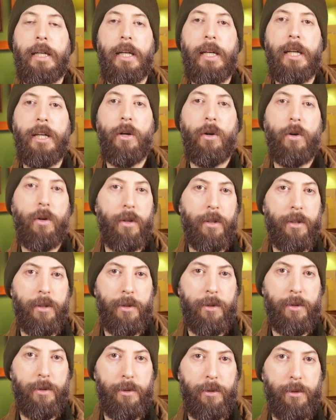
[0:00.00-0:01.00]
In order
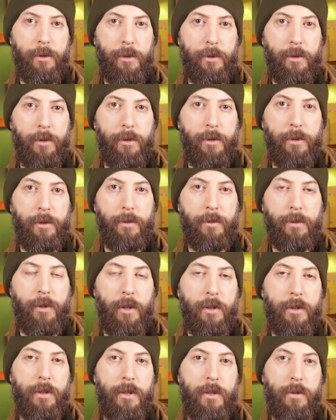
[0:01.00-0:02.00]
to
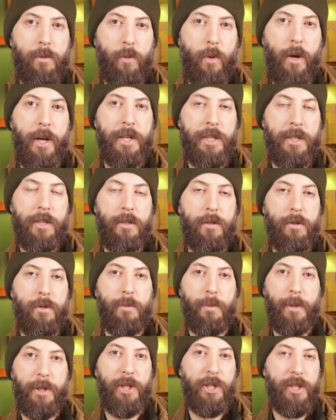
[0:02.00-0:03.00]
not waste
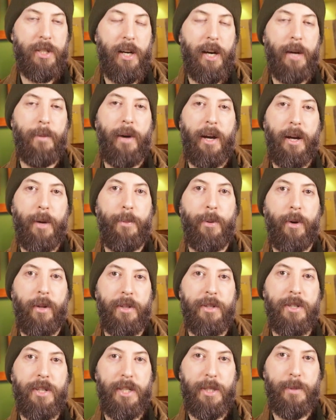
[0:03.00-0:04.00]
too much time, I
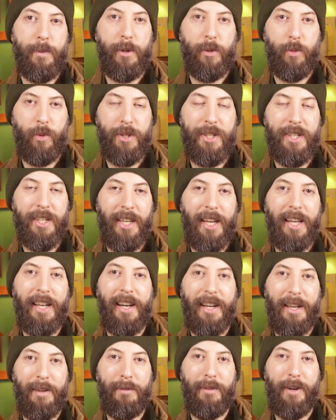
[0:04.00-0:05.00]
apologize, but once again
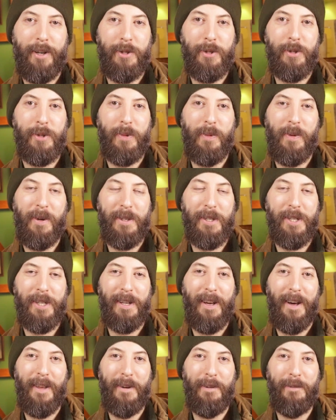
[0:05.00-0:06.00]
I invite you to watch
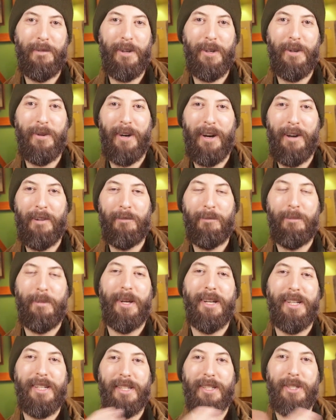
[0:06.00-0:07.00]
another video I've
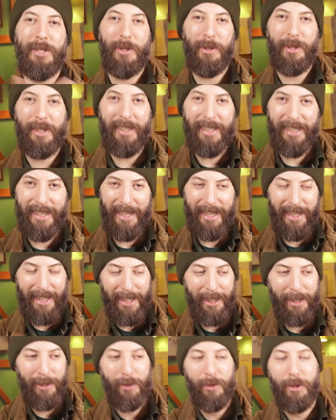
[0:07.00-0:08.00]
made totally
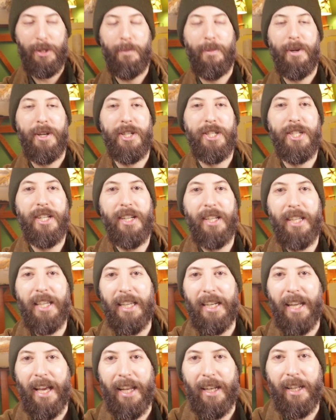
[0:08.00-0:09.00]
dedicated to the
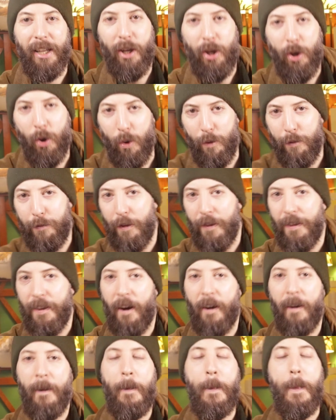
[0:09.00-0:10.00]
Bare-serkir and
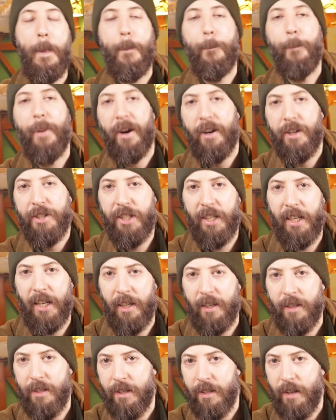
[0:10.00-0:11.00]
Hulfednar, bear
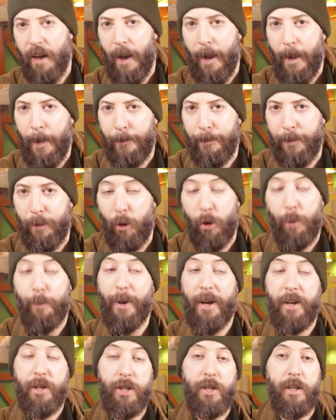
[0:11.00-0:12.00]
skins or
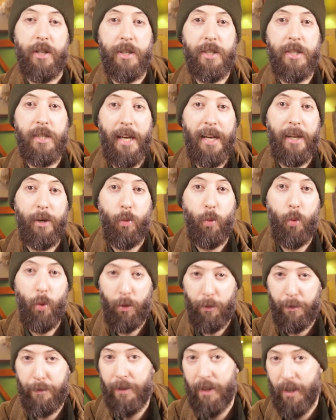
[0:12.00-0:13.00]
bear shirts and
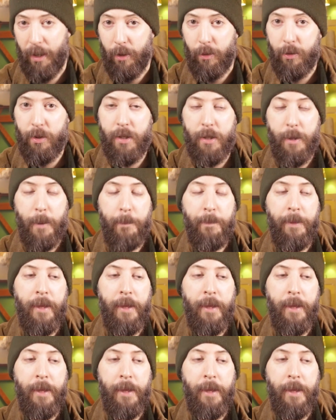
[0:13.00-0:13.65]
wolf coats,